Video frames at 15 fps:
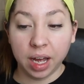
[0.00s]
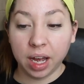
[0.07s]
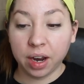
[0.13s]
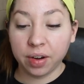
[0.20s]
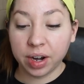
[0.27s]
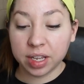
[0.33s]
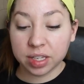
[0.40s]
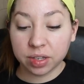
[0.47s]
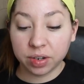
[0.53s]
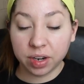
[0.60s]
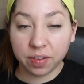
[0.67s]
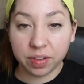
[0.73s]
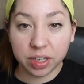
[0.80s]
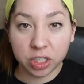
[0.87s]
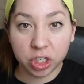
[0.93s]
Alright, so
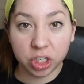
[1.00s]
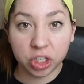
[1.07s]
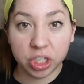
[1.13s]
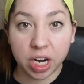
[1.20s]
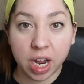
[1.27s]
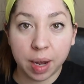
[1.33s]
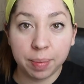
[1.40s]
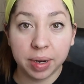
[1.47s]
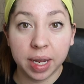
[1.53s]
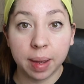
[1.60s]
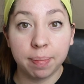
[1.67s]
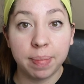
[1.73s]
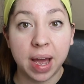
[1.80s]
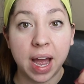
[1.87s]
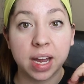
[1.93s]
enough of the chit chat. I'm gonna
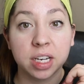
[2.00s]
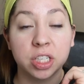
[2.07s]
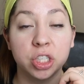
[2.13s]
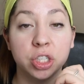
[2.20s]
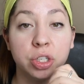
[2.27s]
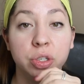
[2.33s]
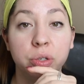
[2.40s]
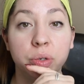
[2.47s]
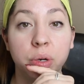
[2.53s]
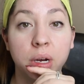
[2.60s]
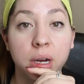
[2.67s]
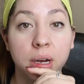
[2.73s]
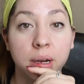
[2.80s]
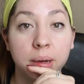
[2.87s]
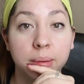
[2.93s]
get back to,
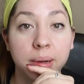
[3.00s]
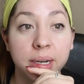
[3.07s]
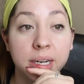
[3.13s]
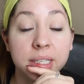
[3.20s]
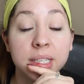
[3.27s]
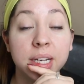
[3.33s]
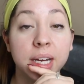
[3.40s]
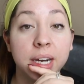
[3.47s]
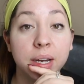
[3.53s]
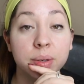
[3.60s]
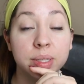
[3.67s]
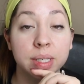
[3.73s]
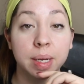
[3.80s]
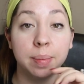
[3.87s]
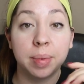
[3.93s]
uh, I need to cut
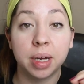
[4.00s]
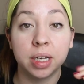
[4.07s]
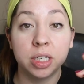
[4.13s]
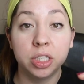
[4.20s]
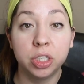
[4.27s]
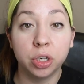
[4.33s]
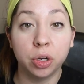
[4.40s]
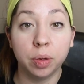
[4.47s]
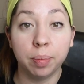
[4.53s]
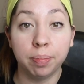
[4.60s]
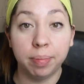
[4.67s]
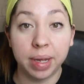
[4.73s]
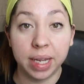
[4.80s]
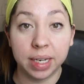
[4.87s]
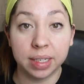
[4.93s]
out some adult
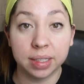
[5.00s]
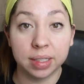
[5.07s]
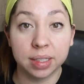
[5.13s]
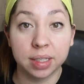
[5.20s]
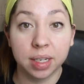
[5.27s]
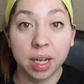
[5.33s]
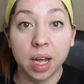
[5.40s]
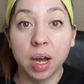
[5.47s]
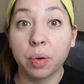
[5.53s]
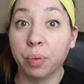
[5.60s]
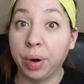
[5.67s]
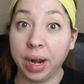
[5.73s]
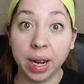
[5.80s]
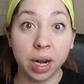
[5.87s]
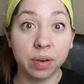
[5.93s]
men's.
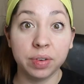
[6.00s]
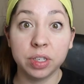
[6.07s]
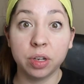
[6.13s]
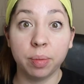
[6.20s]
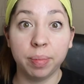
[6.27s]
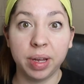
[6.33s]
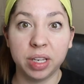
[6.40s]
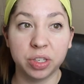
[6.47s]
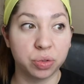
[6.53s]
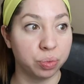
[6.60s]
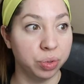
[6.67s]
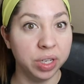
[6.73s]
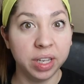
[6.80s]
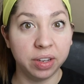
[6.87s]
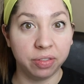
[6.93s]
Ran out of adult men's
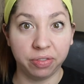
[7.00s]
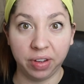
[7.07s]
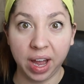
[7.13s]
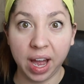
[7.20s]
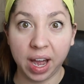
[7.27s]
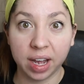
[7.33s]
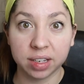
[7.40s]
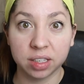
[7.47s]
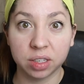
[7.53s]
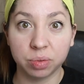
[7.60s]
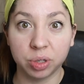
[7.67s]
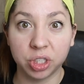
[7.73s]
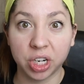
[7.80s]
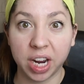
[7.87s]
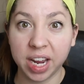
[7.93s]
really fast,
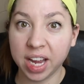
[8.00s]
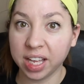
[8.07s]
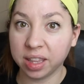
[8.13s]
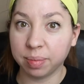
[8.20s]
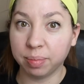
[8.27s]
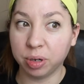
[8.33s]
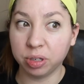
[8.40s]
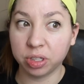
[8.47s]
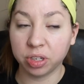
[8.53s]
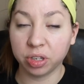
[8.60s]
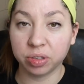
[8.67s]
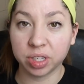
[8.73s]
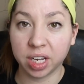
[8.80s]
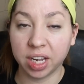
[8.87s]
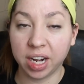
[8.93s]
which I had the most of
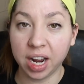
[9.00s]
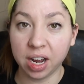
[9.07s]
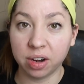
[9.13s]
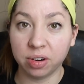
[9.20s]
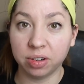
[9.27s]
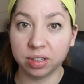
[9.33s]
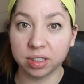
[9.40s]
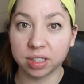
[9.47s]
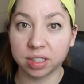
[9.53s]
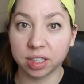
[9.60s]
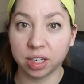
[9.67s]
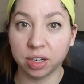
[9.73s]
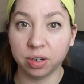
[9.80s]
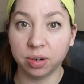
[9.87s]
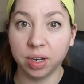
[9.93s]
those cut out.
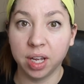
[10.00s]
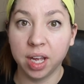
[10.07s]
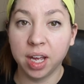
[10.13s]
So